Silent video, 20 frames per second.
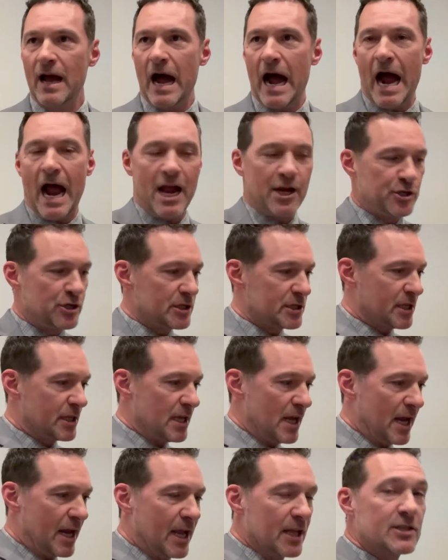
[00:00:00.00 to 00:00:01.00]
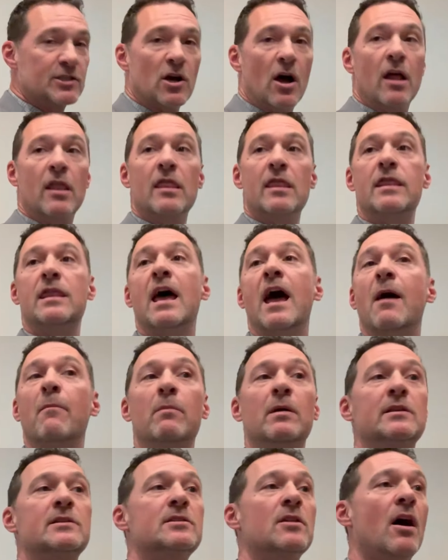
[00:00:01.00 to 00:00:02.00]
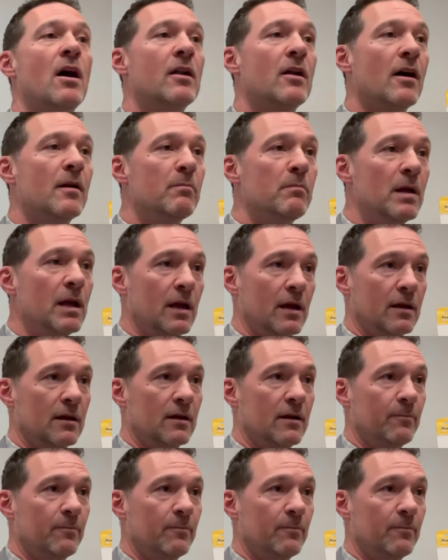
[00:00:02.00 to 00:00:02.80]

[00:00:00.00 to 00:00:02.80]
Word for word: I just think it's on them, it's not on me.